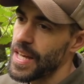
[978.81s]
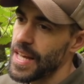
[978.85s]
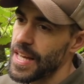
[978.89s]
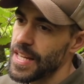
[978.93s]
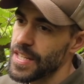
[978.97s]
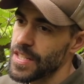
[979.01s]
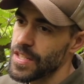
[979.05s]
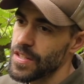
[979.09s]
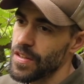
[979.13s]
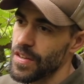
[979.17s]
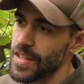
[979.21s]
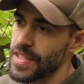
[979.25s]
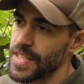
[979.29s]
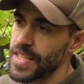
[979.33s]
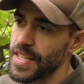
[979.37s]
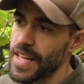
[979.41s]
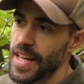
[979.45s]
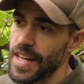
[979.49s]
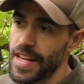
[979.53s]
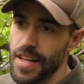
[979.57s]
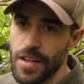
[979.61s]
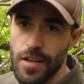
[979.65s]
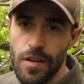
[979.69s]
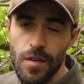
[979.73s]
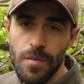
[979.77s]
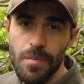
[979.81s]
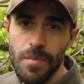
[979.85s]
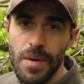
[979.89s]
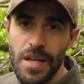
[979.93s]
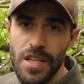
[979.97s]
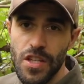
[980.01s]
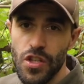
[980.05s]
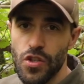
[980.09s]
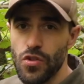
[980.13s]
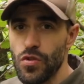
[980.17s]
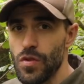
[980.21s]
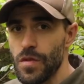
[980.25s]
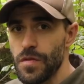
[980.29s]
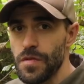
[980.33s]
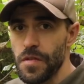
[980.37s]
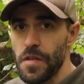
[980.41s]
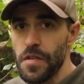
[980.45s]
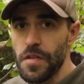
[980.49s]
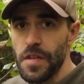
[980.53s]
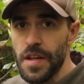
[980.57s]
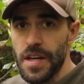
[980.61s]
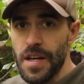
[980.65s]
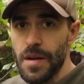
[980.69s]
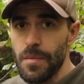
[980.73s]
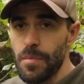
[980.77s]
it's nice to get a good mixture of the
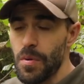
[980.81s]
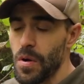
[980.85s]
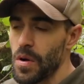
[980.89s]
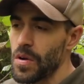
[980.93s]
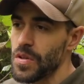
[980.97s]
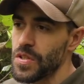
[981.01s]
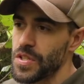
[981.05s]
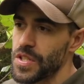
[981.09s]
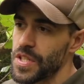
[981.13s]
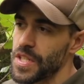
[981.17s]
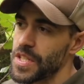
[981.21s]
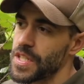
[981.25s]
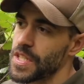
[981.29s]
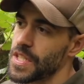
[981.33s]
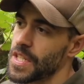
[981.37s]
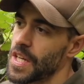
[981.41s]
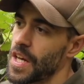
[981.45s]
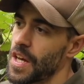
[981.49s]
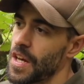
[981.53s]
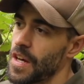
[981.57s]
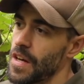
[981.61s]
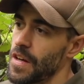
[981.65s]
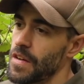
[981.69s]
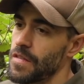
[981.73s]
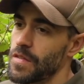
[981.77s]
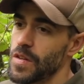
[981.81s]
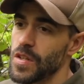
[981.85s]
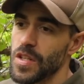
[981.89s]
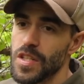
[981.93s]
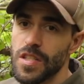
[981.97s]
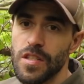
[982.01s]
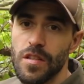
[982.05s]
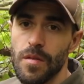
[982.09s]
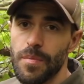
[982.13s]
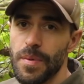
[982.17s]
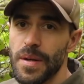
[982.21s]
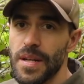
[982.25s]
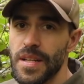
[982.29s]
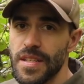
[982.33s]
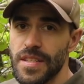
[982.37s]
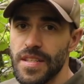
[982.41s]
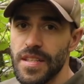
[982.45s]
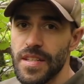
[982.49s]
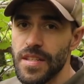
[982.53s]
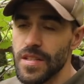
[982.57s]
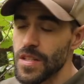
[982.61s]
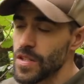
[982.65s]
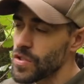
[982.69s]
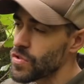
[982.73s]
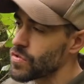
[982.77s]
thicker branches for the
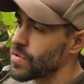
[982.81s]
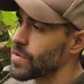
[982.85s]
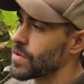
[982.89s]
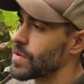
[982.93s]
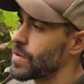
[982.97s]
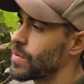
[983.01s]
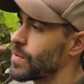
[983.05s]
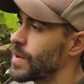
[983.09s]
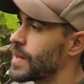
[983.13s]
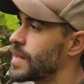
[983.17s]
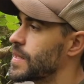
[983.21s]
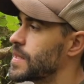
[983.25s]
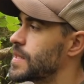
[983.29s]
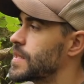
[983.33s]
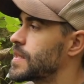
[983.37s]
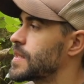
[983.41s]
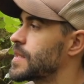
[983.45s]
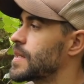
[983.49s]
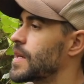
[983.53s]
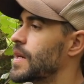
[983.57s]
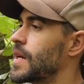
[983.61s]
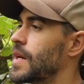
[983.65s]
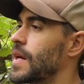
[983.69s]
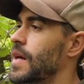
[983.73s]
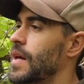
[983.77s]
stability and the stronger winds